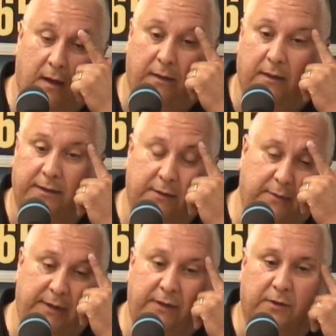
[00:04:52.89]
I, I think
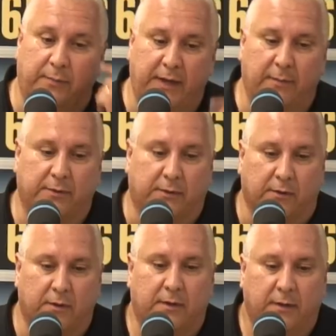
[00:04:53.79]
we need to be able to
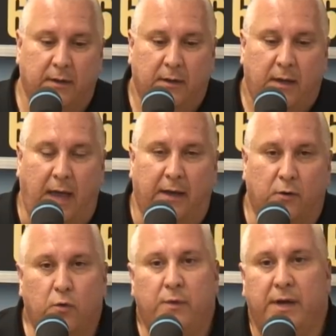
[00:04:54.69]
look at
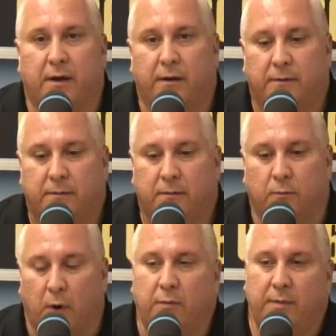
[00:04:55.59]
who we are,
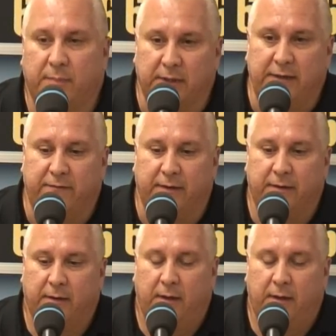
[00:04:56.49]
what we believe in,